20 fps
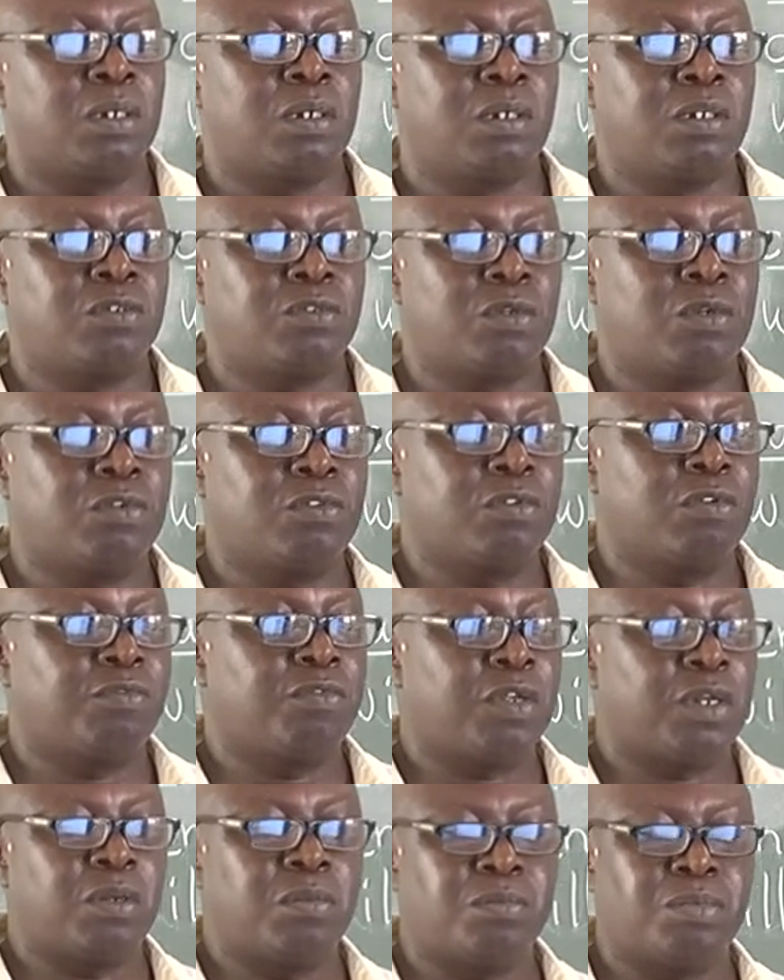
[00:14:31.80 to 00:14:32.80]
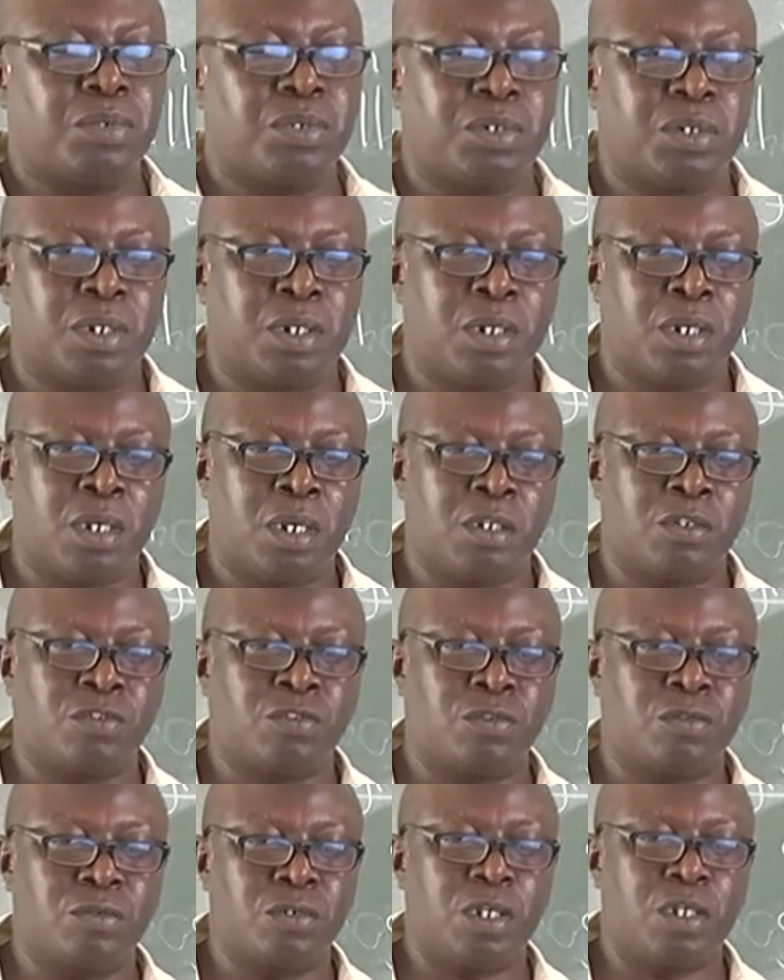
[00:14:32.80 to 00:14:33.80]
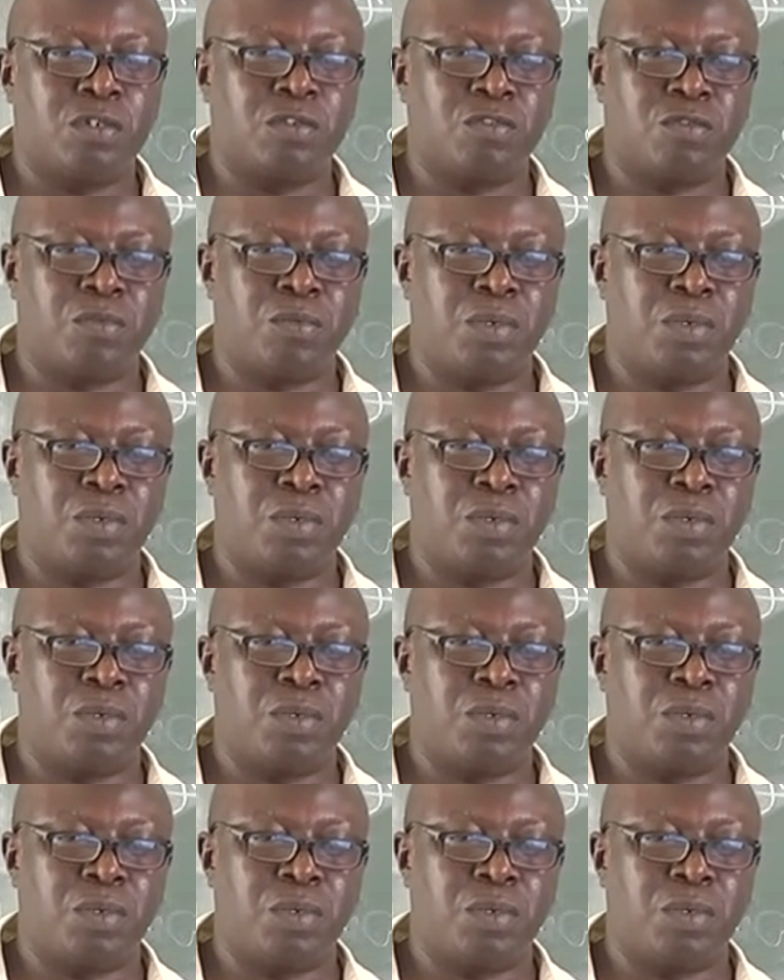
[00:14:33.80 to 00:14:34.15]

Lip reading: is also very important. As students,